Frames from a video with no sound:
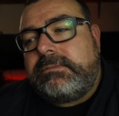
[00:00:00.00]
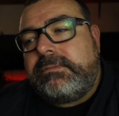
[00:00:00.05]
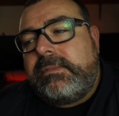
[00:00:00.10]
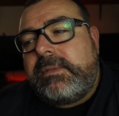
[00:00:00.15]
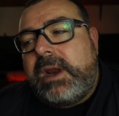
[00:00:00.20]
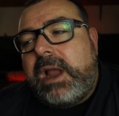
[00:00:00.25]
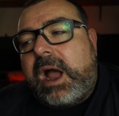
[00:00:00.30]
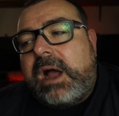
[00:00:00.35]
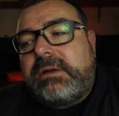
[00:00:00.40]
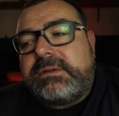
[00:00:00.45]

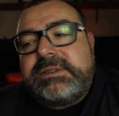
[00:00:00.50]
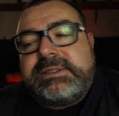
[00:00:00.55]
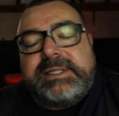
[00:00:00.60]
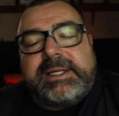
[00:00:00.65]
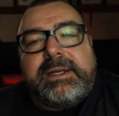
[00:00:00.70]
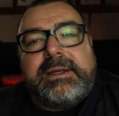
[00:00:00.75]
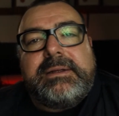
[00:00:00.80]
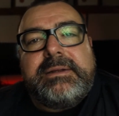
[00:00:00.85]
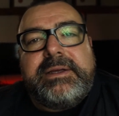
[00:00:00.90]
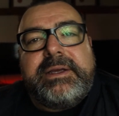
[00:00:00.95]
I'll
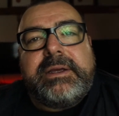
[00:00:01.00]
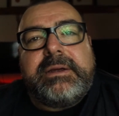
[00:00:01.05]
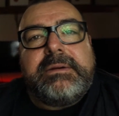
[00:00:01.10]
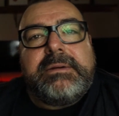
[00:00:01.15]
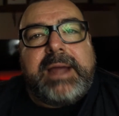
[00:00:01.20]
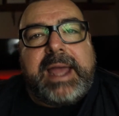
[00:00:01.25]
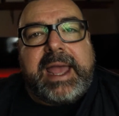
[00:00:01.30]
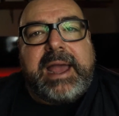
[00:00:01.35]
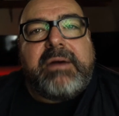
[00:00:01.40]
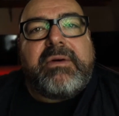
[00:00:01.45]
tell you
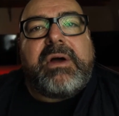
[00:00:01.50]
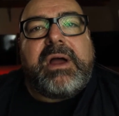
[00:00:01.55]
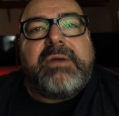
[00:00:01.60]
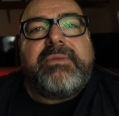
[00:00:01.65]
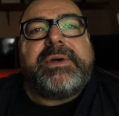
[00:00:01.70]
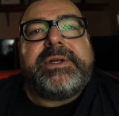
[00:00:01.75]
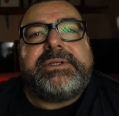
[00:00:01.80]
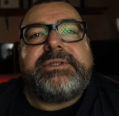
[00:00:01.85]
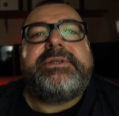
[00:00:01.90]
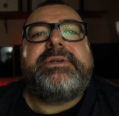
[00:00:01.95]
how I
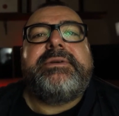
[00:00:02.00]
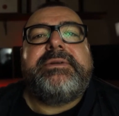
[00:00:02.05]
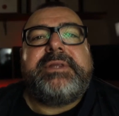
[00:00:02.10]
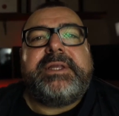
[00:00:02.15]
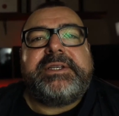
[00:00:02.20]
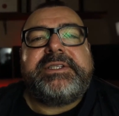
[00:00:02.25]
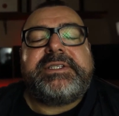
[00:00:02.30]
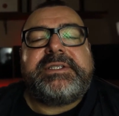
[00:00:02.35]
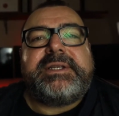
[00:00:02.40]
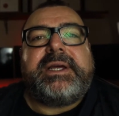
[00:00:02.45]
would do
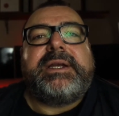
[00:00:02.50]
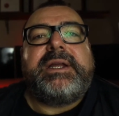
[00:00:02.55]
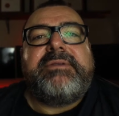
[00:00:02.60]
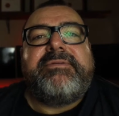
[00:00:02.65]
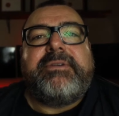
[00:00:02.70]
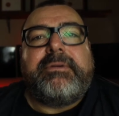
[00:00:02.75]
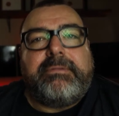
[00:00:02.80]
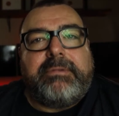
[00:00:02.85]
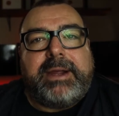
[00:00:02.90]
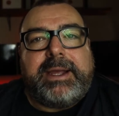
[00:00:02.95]
this study
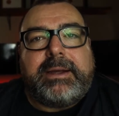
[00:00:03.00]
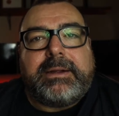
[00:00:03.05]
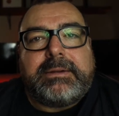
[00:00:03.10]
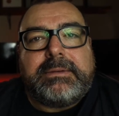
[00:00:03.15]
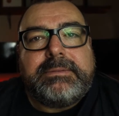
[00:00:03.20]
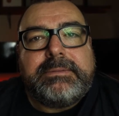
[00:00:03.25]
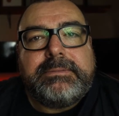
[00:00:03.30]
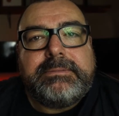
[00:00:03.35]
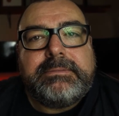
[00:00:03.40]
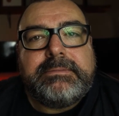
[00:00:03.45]
for
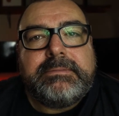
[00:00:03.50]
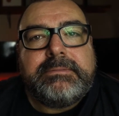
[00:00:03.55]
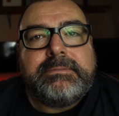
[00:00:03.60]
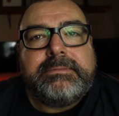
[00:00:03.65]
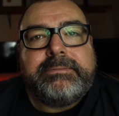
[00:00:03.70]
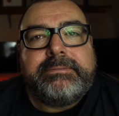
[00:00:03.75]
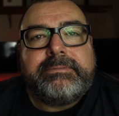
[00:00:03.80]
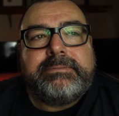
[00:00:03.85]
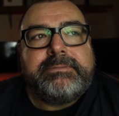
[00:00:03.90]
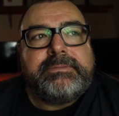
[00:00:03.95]
real.
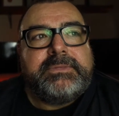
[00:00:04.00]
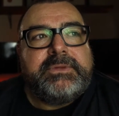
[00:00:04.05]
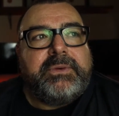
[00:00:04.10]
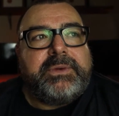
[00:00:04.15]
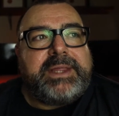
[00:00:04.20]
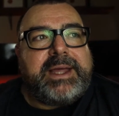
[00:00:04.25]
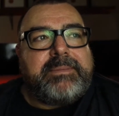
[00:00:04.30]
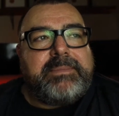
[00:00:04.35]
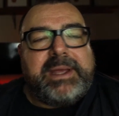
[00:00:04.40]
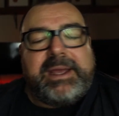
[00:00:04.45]
Would
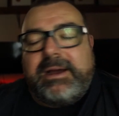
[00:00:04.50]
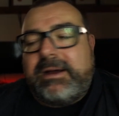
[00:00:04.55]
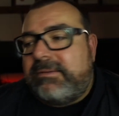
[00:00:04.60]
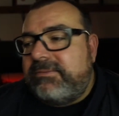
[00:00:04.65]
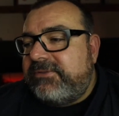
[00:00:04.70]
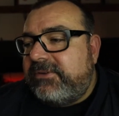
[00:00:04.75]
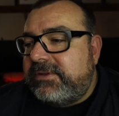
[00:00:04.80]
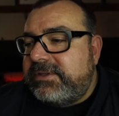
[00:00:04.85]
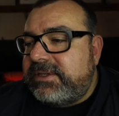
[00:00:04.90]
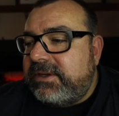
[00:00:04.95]
that be
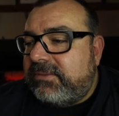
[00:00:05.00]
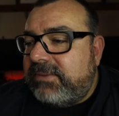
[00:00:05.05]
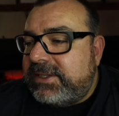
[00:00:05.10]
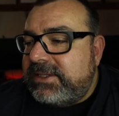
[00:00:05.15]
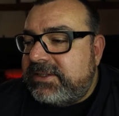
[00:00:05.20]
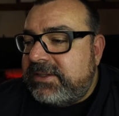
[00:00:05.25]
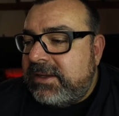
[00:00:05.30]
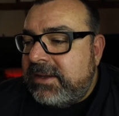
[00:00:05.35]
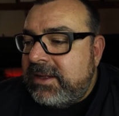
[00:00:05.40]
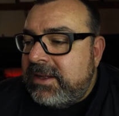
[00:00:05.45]
helpful? So
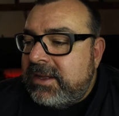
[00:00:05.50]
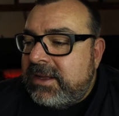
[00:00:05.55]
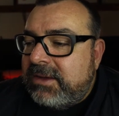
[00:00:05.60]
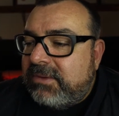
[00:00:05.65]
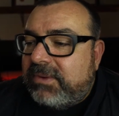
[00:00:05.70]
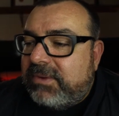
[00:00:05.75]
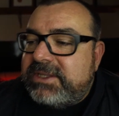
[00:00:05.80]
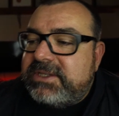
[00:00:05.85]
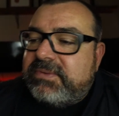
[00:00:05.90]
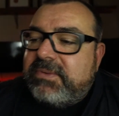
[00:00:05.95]

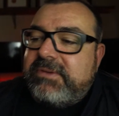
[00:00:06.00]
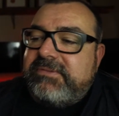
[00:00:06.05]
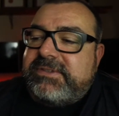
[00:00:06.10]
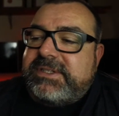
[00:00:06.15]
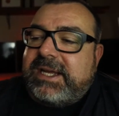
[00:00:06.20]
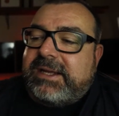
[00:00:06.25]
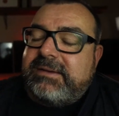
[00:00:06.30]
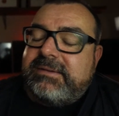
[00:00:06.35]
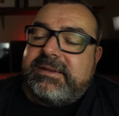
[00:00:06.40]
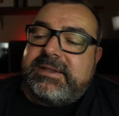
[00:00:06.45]
once we've
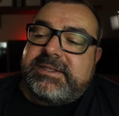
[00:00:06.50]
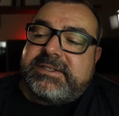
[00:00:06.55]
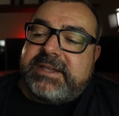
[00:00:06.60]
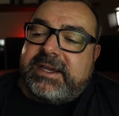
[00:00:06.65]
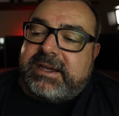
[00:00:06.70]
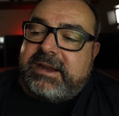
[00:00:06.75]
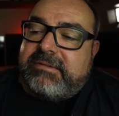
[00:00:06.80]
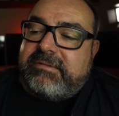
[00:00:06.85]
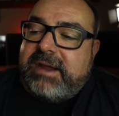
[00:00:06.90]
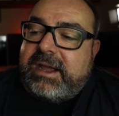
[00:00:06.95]
done the
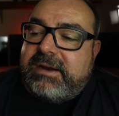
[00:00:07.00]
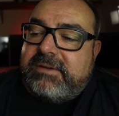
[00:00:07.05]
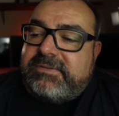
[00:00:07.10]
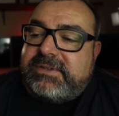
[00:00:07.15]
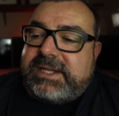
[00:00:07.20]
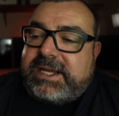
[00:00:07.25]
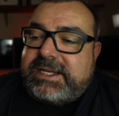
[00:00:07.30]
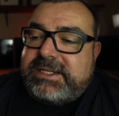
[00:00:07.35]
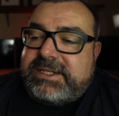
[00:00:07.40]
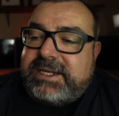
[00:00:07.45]
second round of
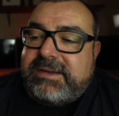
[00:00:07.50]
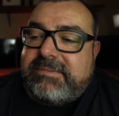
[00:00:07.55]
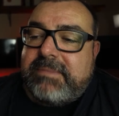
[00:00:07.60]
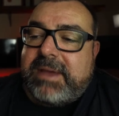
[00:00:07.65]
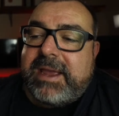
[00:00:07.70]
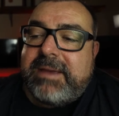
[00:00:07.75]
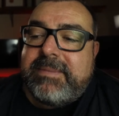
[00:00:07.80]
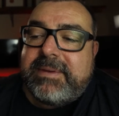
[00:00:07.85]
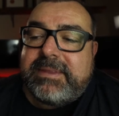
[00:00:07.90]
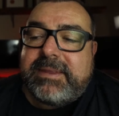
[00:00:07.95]
testing,
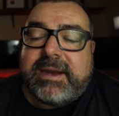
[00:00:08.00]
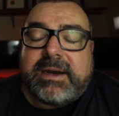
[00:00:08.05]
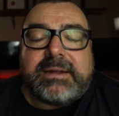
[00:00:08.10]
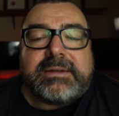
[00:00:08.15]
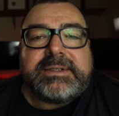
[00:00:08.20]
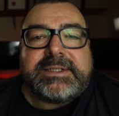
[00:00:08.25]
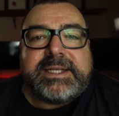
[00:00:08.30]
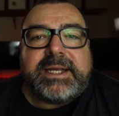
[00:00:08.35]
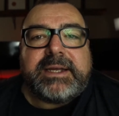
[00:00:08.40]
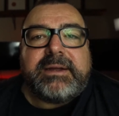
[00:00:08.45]
maybe then
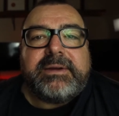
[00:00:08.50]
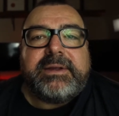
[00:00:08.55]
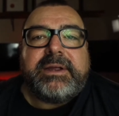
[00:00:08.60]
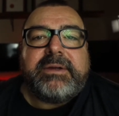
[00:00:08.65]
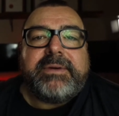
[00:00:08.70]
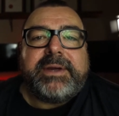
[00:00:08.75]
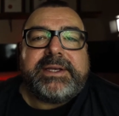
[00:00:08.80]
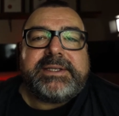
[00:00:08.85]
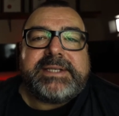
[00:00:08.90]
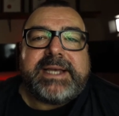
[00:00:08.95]
I'll tell you
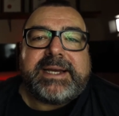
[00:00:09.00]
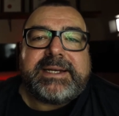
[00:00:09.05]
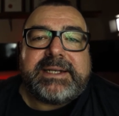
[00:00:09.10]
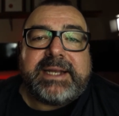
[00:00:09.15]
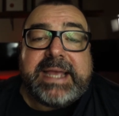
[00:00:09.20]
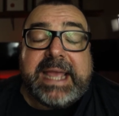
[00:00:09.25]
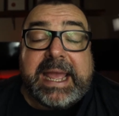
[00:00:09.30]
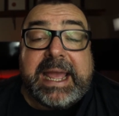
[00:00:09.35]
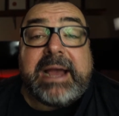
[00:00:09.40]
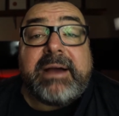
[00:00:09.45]

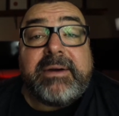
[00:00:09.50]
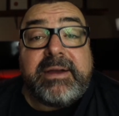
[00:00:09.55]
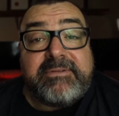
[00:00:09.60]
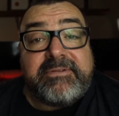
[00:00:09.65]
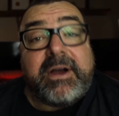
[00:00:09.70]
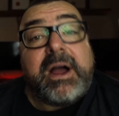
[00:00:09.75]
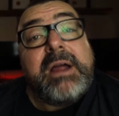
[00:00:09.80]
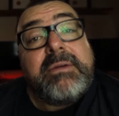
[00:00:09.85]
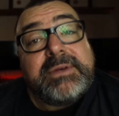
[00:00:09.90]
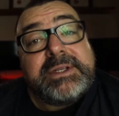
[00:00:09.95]
exactly how, if
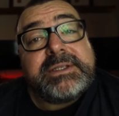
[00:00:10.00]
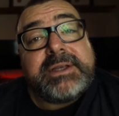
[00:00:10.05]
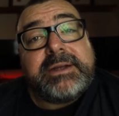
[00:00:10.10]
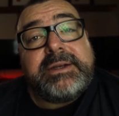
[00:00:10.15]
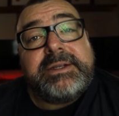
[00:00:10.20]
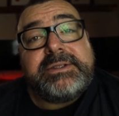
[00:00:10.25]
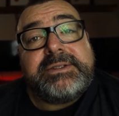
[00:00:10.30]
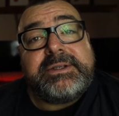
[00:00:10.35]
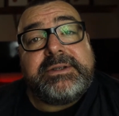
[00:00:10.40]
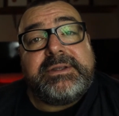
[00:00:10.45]
I was going
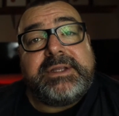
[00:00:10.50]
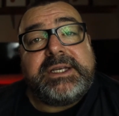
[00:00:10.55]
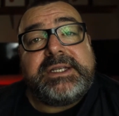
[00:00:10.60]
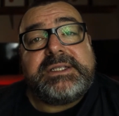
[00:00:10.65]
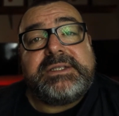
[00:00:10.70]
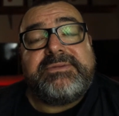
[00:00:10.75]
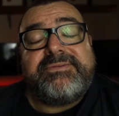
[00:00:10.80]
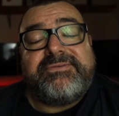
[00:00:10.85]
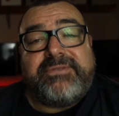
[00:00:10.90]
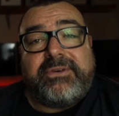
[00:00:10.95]
to do
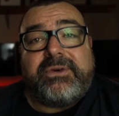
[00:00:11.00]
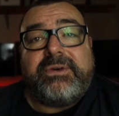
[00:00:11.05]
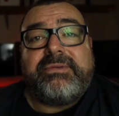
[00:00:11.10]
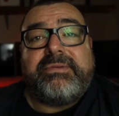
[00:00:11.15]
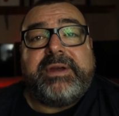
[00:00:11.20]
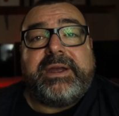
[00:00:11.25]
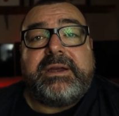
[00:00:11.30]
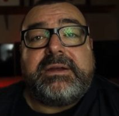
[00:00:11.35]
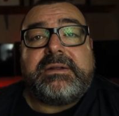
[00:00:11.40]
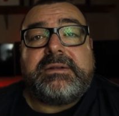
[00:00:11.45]
this for
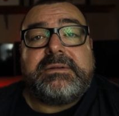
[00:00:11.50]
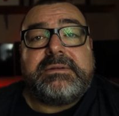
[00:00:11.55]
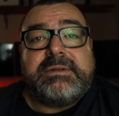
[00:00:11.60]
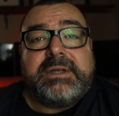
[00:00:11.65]
real,